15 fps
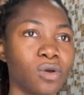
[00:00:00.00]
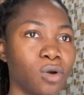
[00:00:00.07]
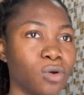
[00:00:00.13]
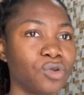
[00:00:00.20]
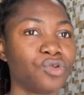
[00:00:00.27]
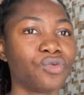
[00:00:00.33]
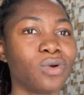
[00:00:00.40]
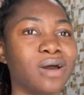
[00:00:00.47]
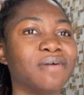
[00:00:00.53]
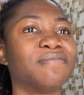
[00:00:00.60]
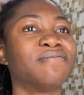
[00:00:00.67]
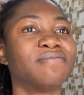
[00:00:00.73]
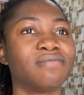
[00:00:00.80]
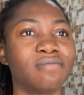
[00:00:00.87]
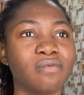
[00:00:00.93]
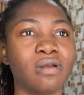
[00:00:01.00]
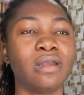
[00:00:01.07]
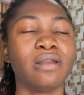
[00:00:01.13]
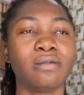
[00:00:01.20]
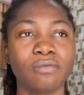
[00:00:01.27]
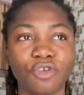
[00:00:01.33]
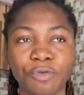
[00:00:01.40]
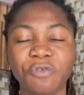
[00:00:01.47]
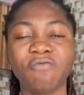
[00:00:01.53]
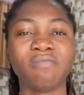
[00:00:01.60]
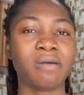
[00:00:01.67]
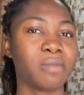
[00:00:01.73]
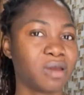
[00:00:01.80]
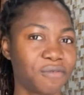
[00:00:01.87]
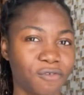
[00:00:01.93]
Although I've removed
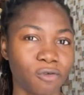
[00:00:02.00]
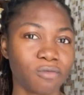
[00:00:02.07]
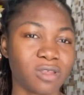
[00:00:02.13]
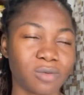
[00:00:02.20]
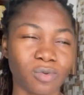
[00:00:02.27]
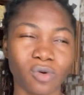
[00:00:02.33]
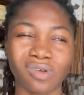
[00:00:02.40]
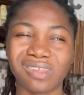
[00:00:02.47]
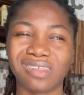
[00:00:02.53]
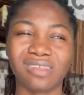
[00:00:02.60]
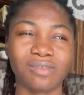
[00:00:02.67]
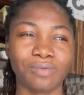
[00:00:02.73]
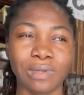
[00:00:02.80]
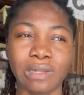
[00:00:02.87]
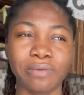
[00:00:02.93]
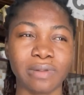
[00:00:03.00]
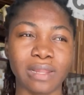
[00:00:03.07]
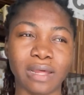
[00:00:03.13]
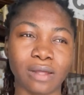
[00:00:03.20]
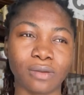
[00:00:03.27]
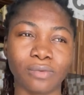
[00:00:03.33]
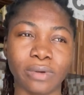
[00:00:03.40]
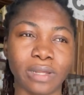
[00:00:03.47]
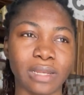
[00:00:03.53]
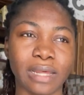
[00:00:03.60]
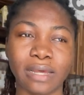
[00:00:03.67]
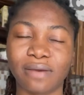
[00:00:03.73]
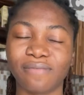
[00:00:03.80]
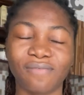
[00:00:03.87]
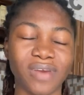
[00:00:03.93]
my mind from it because it is really, really annoying,
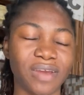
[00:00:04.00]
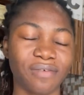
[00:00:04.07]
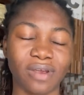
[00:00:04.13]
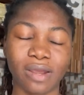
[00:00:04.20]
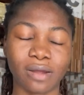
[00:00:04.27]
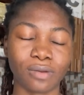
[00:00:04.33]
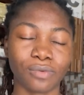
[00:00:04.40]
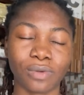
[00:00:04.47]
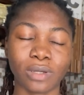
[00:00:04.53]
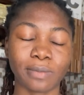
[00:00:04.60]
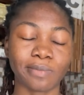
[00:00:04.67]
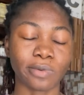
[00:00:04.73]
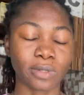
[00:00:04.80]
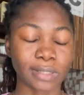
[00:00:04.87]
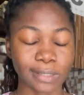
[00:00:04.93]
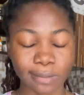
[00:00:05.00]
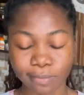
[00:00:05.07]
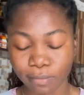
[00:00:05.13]
like very, very annoying, but